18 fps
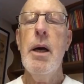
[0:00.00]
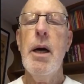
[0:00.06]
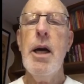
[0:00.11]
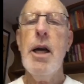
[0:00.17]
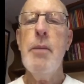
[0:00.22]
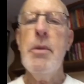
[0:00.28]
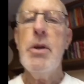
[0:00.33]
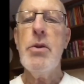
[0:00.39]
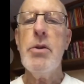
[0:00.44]

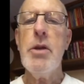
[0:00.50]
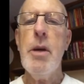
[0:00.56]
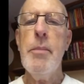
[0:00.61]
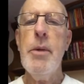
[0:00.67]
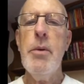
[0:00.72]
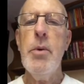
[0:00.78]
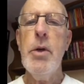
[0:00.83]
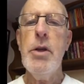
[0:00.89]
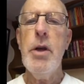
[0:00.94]
I am a
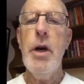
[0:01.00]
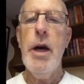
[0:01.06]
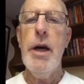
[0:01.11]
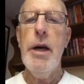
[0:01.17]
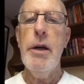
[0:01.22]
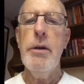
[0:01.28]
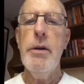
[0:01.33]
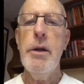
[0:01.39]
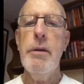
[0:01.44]

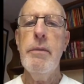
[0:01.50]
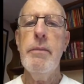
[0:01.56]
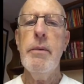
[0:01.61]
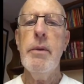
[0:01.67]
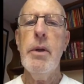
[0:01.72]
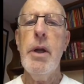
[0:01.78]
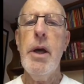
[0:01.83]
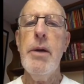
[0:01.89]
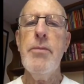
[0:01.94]
semi-retired,
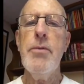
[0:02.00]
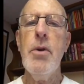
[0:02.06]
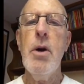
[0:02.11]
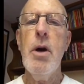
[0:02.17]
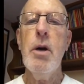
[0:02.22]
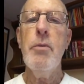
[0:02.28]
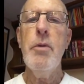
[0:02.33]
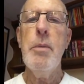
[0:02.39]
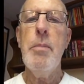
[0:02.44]

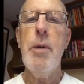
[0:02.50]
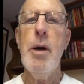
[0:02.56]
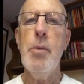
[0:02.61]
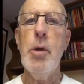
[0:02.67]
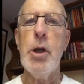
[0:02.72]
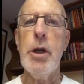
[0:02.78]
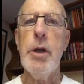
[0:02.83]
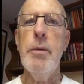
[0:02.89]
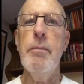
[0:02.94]
lifelong
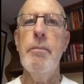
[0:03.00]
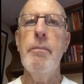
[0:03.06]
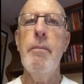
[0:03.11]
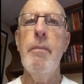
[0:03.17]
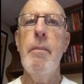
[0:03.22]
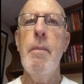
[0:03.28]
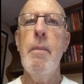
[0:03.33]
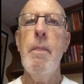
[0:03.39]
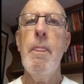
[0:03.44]
Republican,
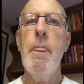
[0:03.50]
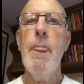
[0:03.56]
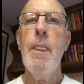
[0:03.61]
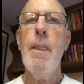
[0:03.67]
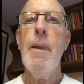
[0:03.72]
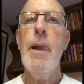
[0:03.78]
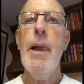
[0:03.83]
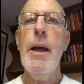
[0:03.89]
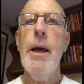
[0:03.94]

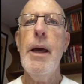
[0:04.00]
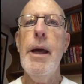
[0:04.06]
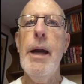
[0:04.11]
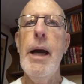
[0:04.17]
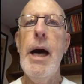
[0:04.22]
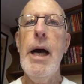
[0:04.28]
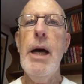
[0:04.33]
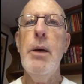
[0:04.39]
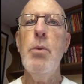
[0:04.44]

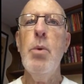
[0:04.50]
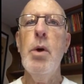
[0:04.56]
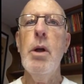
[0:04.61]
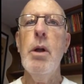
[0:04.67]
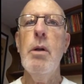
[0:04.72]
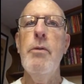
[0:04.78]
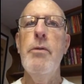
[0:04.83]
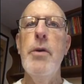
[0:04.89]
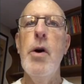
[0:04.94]
and I
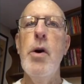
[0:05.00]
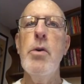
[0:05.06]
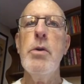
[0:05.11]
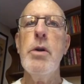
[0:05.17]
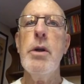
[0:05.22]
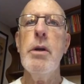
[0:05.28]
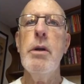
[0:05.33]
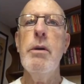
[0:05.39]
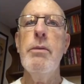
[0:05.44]
will
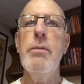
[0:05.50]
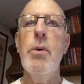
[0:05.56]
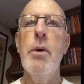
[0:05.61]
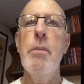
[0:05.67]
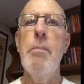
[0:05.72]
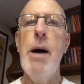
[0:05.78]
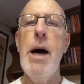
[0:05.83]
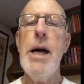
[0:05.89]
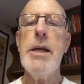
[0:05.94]
vote
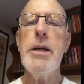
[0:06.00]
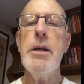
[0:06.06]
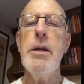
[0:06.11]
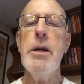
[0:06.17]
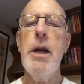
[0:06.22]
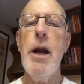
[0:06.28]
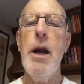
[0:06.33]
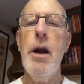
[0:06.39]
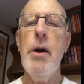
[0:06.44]
for Biden
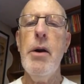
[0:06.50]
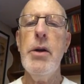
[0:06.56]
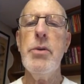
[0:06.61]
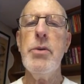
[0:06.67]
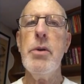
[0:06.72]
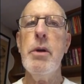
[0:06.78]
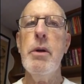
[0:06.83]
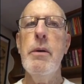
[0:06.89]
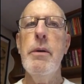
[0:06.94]
and
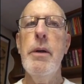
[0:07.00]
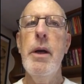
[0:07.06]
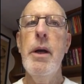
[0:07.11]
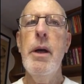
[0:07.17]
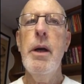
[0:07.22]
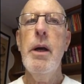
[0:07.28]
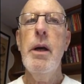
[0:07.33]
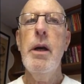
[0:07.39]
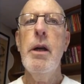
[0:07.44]
Harris,
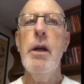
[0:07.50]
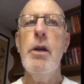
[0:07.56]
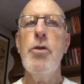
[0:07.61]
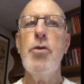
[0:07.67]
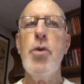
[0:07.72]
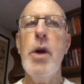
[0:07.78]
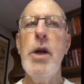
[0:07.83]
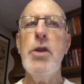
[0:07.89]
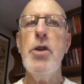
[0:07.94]

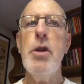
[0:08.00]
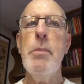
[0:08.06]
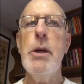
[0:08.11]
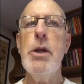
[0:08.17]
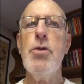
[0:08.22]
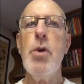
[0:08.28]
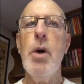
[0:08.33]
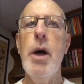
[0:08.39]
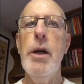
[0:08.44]
Tracy
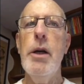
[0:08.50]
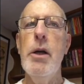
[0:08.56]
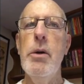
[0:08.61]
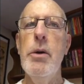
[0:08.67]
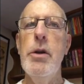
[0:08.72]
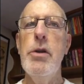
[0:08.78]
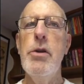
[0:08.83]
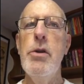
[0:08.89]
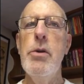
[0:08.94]

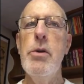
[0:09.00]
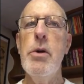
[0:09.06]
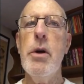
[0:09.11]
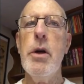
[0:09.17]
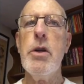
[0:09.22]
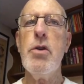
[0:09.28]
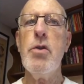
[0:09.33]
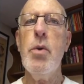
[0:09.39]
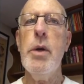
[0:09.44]
Matrano in New
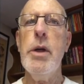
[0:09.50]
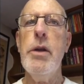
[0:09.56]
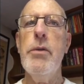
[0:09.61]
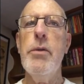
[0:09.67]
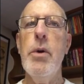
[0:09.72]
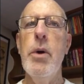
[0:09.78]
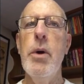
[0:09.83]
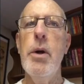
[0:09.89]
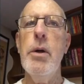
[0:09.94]
York's
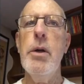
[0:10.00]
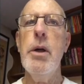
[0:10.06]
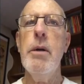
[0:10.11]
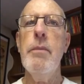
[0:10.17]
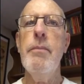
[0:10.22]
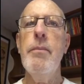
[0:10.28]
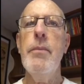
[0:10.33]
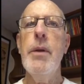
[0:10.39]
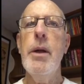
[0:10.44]
23rd,
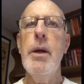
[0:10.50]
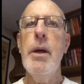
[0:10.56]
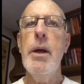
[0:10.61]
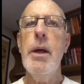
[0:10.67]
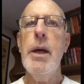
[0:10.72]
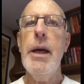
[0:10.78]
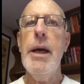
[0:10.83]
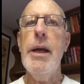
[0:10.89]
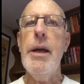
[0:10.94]

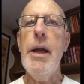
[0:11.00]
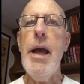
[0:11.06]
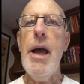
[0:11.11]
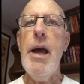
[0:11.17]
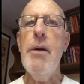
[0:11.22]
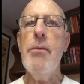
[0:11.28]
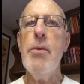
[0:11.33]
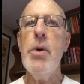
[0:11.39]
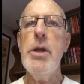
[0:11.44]
and
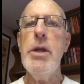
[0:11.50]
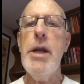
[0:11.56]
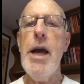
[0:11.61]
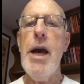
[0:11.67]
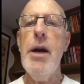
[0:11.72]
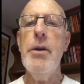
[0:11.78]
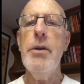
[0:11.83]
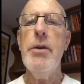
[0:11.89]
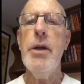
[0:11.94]
every
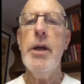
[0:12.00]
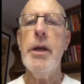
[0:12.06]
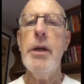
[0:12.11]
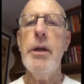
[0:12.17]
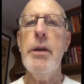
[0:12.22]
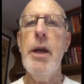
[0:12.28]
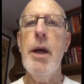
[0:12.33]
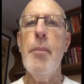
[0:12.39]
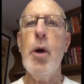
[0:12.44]

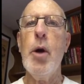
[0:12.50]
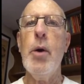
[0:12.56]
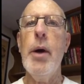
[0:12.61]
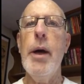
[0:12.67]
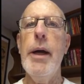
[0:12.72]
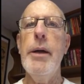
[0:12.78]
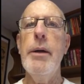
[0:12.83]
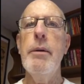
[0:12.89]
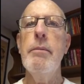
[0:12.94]
down-ticket
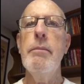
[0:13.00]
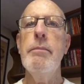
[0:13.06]
Democrat.